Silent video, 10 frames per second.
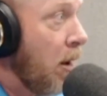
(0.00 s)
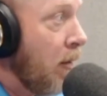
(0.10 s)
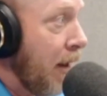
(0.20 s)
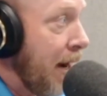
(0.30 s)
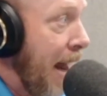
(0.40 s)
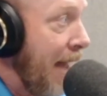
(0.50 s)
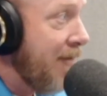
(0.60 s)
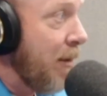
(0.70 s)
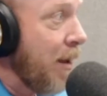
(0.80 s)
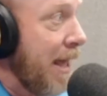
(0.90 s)
They didn't
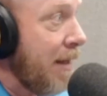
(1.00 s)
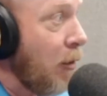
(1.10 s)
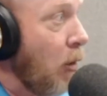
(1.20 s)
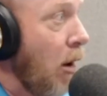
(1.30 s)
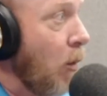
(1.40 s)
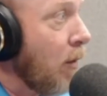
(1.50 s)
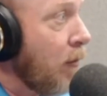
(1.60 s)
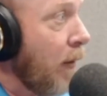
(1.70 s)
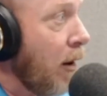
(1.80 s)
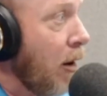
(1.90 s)
ask him to kick the long ones
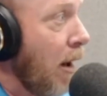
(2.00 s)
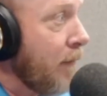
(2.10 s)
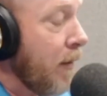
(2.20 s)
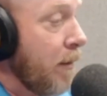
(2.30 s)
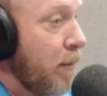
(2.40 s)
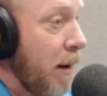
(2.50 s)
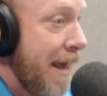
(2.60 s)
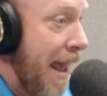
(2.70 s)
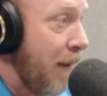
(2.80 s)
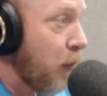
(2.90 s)
very often, but he
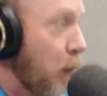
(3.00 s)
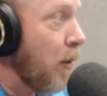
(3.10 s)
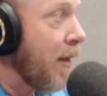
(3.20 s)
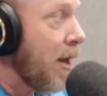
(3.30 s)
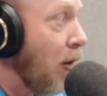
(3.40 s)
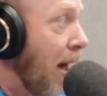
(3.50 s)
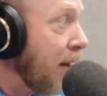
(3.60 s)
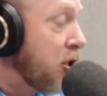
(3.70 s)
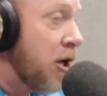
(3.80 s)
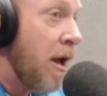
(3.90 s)
came through in the
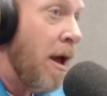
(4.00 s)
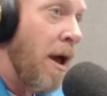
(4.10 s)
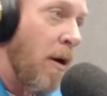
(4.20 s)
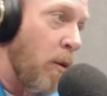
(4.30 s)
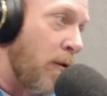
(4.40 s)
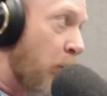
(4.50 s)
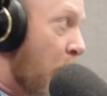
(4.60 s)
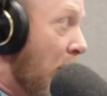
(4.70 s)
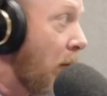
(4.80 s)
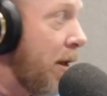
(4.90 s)
clutch, was
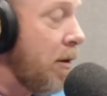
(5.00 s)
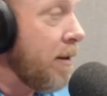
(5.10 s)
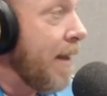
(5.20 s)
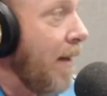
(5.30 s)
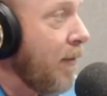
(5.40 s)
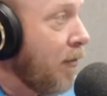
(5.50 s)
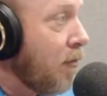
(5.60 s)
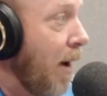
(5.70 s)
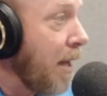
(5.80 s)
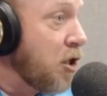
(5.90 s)
really good down the
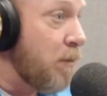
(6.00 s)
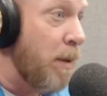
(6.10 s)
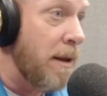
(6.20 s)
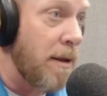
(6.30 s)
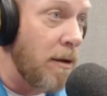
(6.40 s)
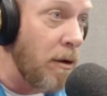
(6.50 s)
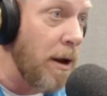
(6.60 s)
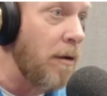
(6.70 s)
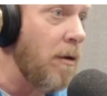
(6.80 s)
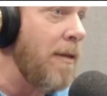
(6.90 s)
stretch, but
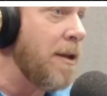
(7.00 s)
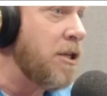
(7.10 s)
clearly the